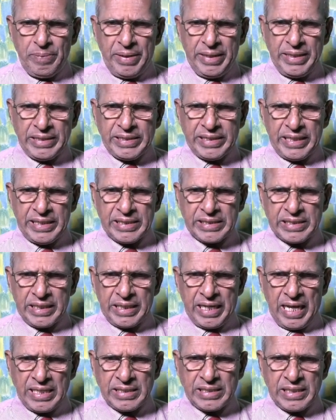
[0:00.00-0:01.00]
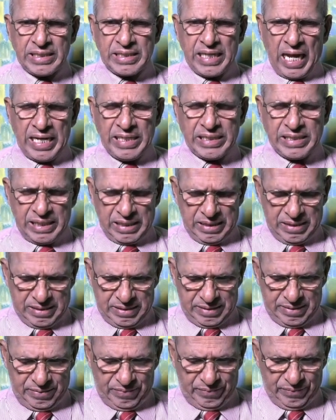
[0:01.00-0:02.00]
meditation has a title
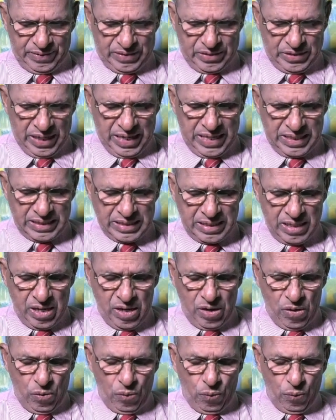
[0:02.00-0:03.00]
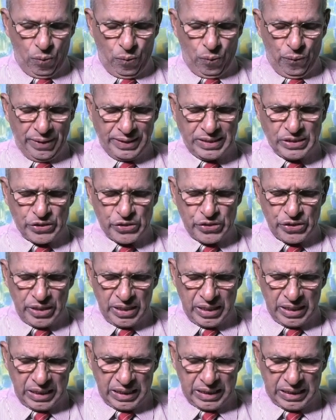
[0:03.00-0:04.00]
which says, "Which
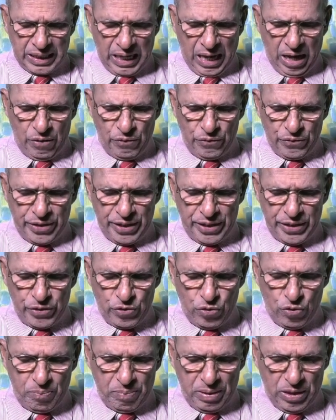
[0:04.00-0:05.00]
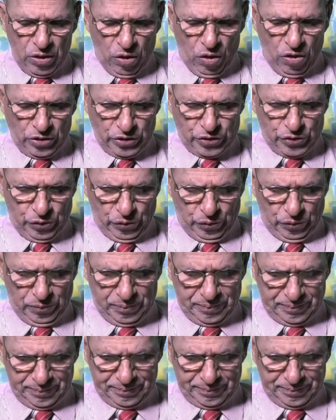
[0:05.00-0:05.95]
crowd you belong to?"